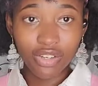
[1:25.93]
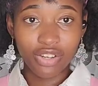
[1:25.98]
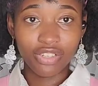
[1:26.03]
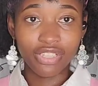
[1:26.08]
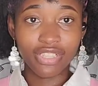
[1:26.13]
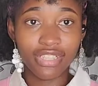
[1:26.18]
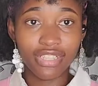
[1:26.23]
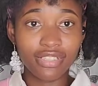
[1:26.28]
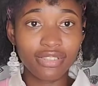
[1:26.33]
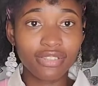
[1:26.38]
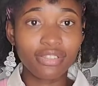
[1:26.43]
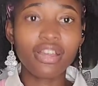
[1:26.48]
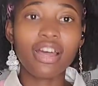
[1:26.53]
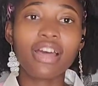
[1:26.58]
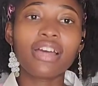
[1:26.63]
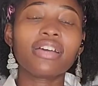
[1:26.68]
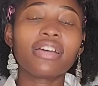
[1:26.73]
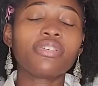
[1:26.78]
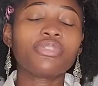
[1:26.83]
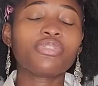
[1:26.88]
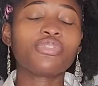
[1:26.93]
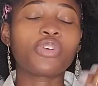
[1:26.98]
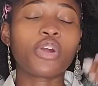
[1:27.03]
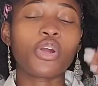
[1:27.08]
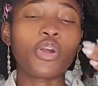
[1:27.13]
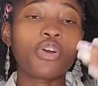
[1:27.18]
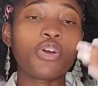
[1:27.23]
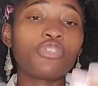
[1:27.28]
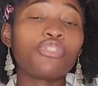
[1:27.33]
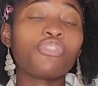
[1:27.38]
on it
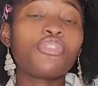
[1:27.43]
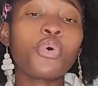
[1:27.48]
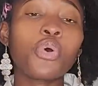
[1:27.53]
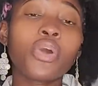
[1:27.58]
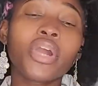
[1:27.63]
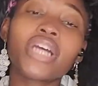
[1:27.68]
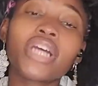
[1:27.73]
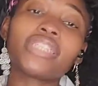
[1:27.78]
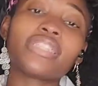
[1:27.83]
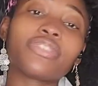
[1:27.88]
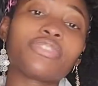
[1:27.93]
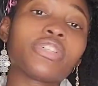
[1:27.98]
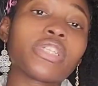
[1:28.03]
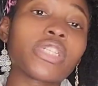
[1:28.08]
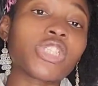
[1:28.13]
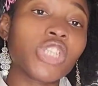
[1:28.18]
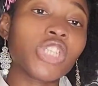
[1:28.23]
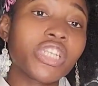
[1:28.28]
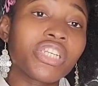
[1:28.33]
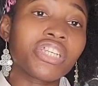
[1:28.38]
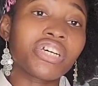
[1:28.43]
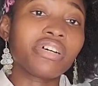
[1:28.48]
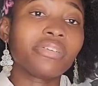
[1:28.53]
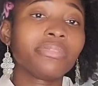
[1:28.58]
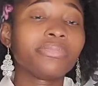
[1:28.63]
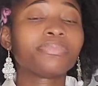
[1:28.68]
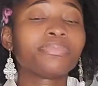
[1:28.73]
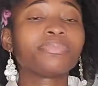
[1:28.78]
for a different gender